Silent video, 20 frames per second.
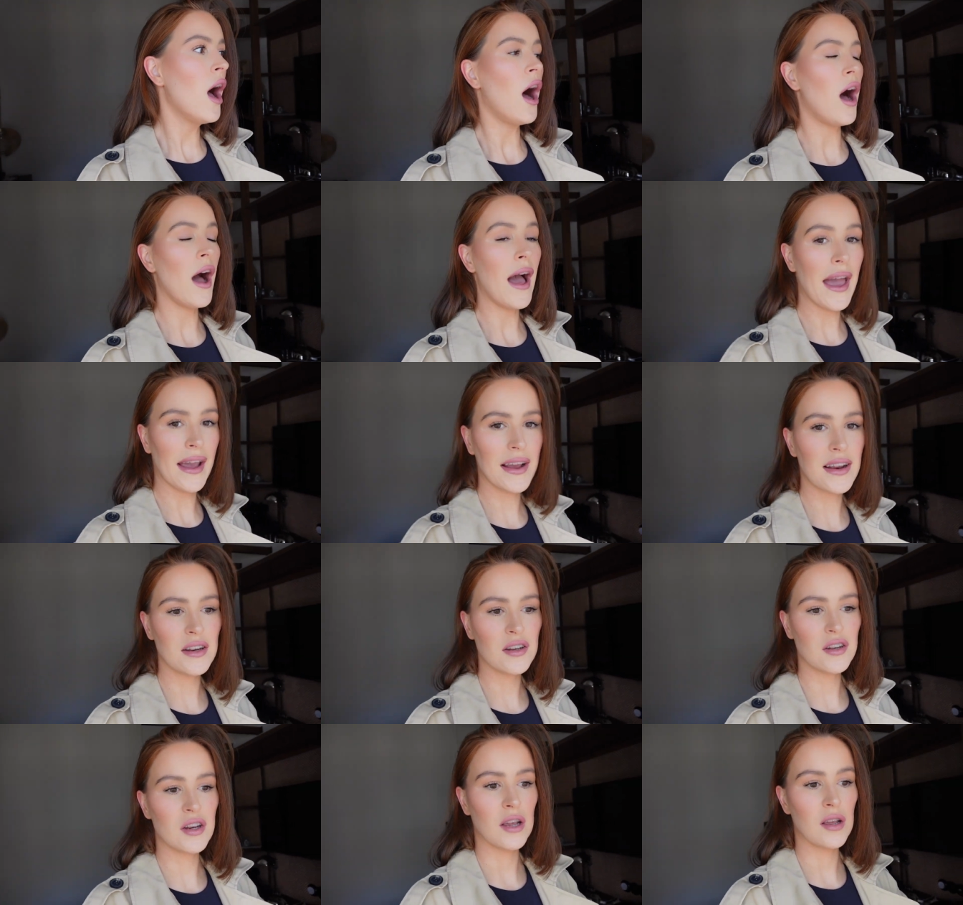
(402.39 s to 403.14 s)
Our air
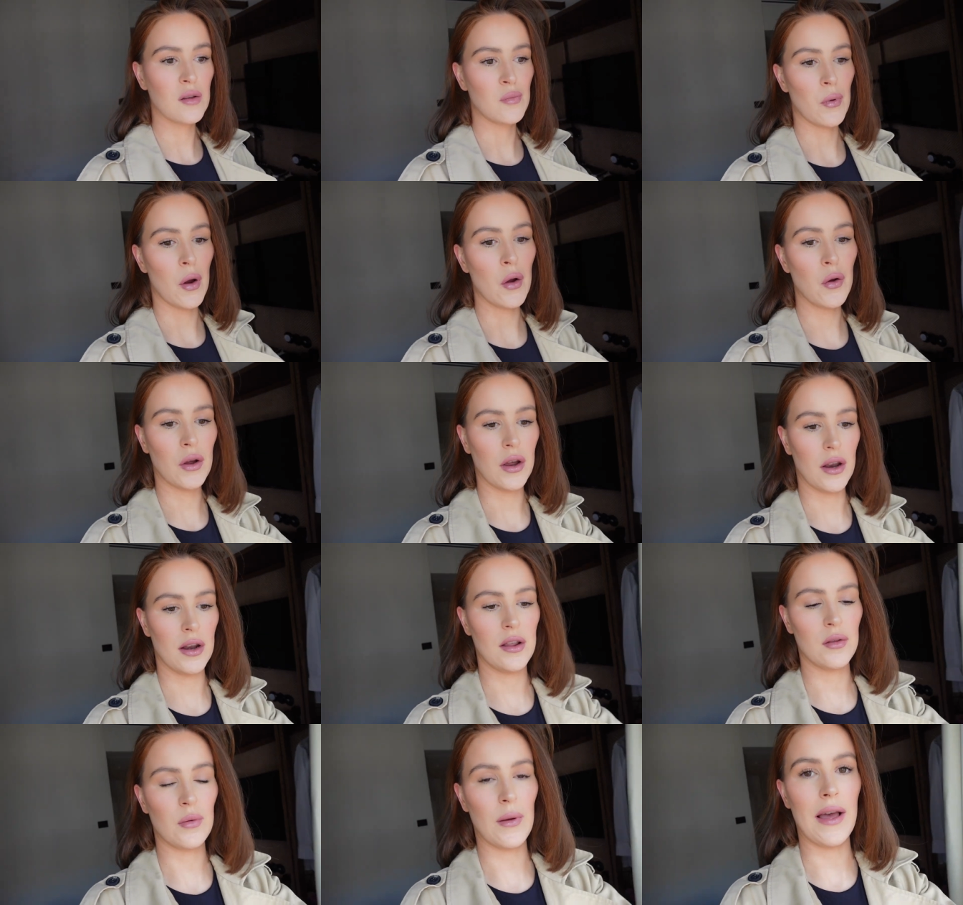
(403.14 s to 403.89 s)
conditioning is
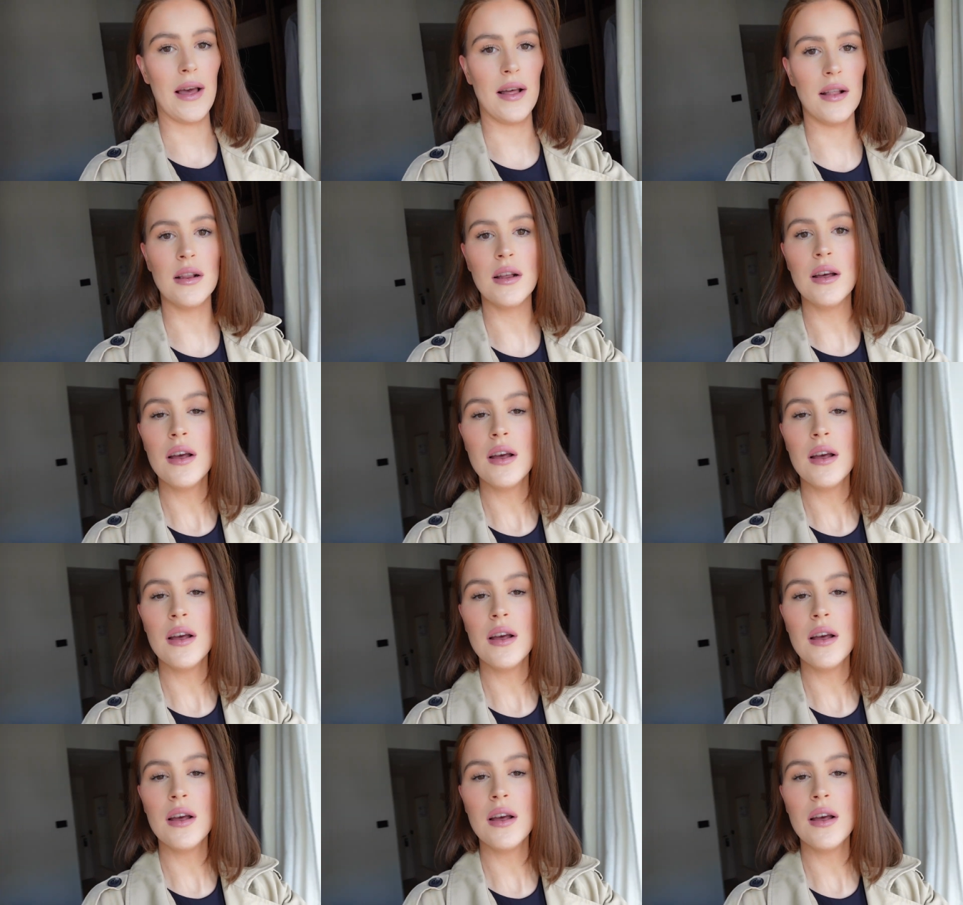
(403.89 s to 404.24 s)
broken as well